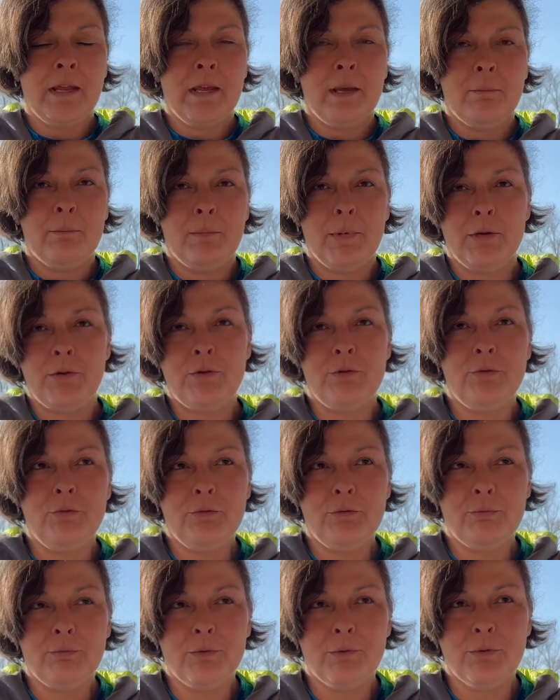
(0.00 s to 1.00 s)
My
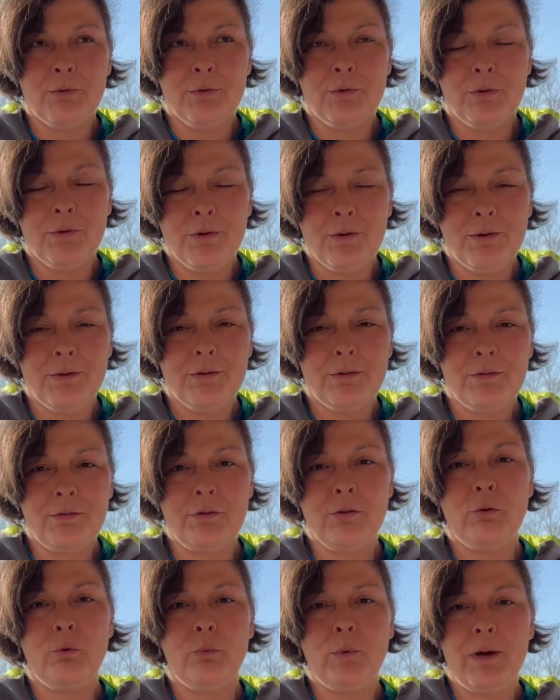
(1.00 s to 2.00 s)
shoes were
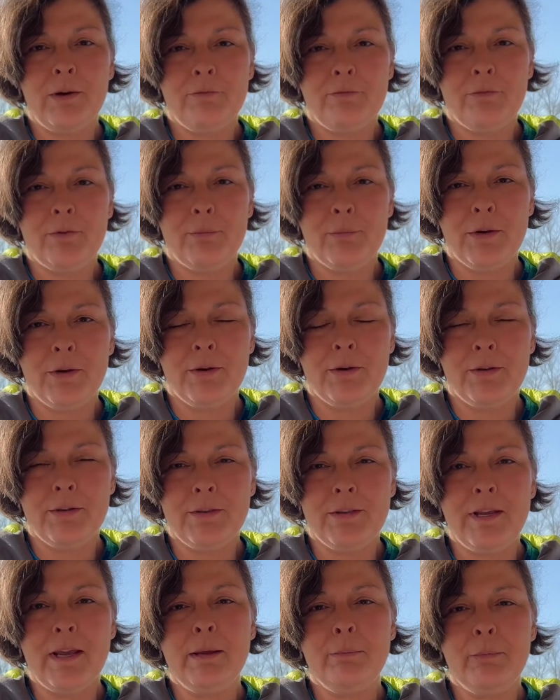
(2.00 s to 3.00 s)
still wet from the
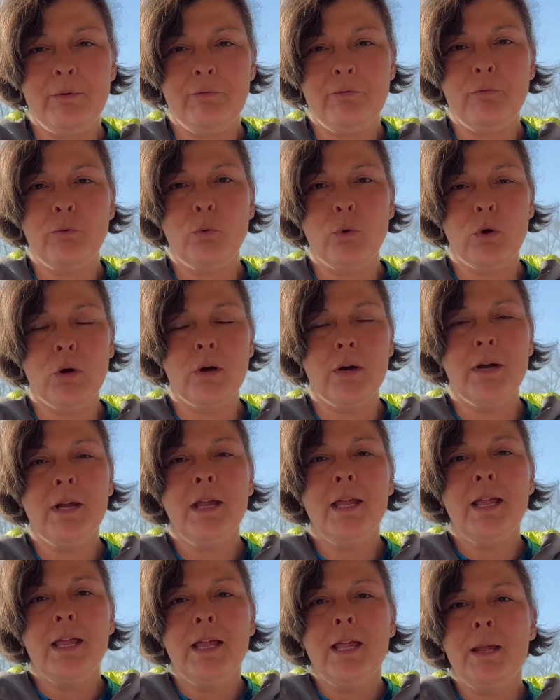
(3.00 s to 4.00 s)
day before,
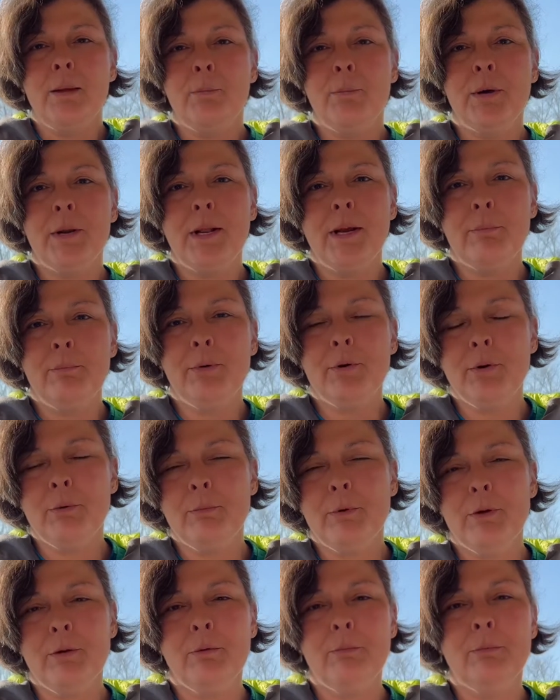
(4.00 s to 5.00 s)
but I put them
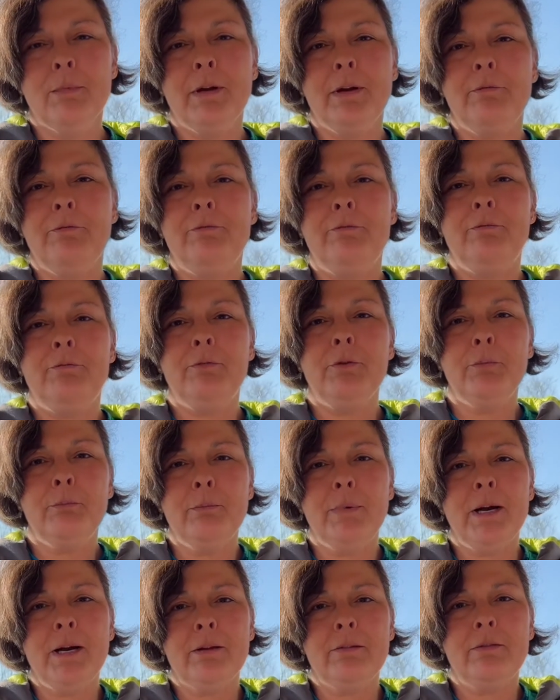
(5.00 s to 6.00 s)
under my foot
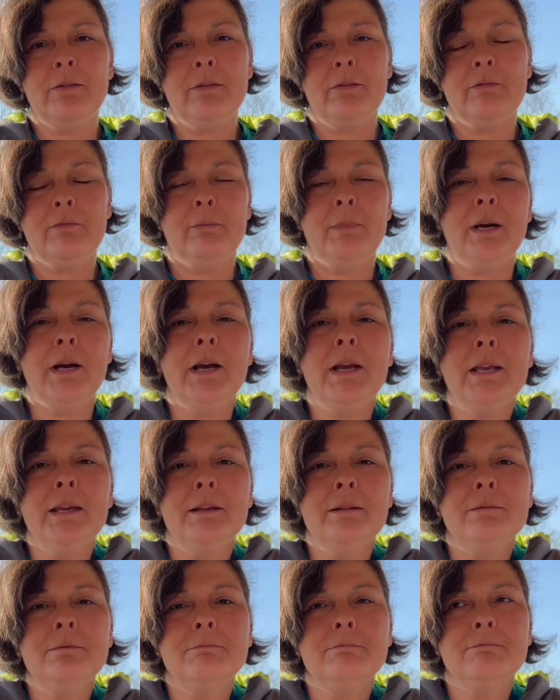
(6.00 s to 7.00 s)
box of my
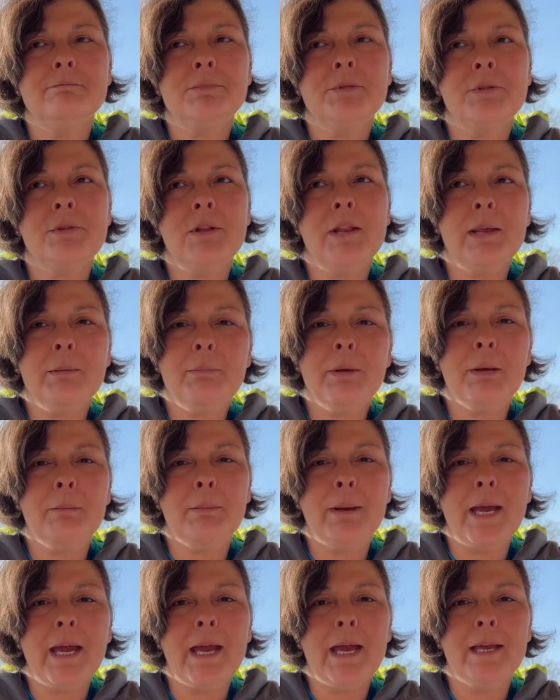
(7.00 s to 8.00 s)
sleeping
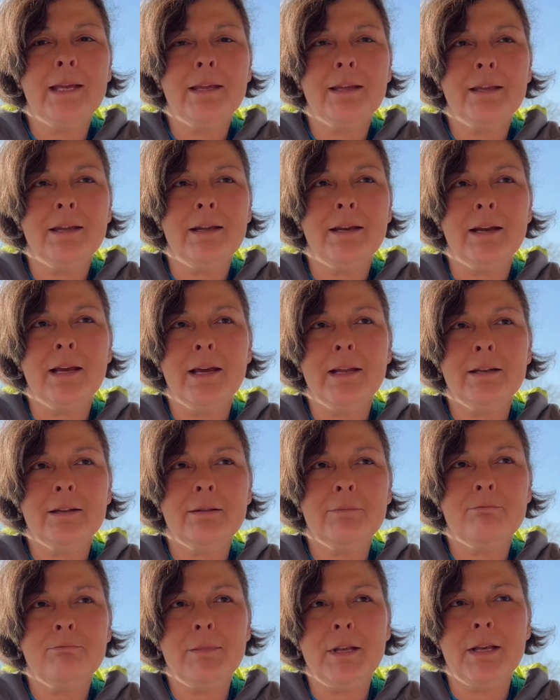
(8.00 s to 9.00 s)
bag, and that
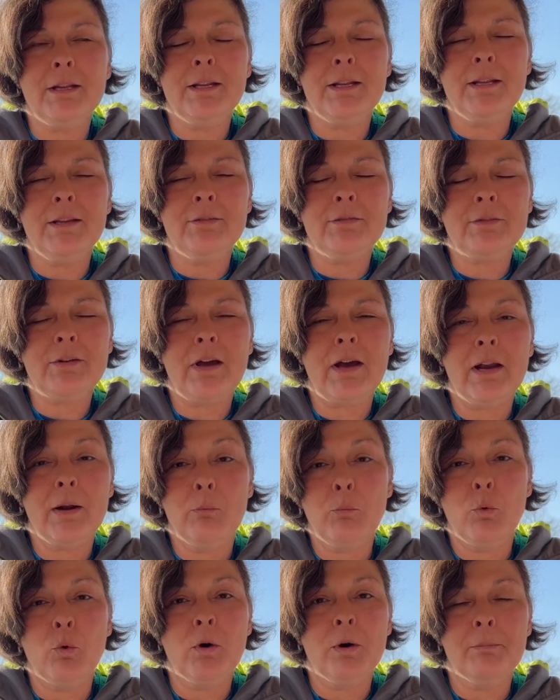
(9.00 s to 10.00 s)
at least got
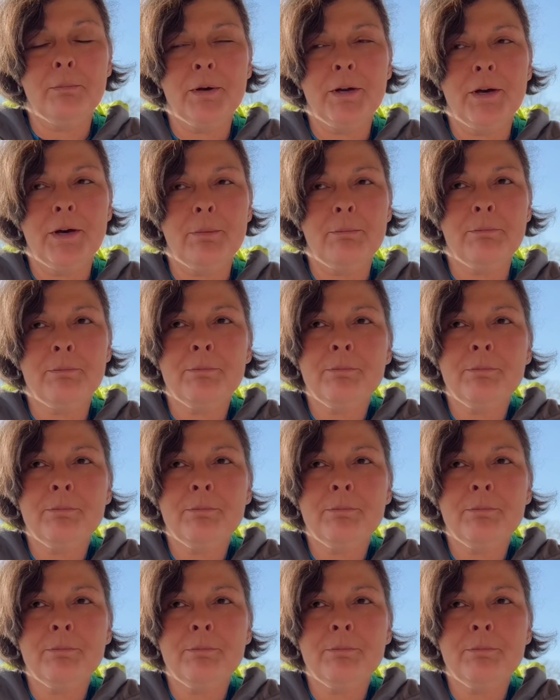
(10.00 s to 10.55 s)
them warmed up.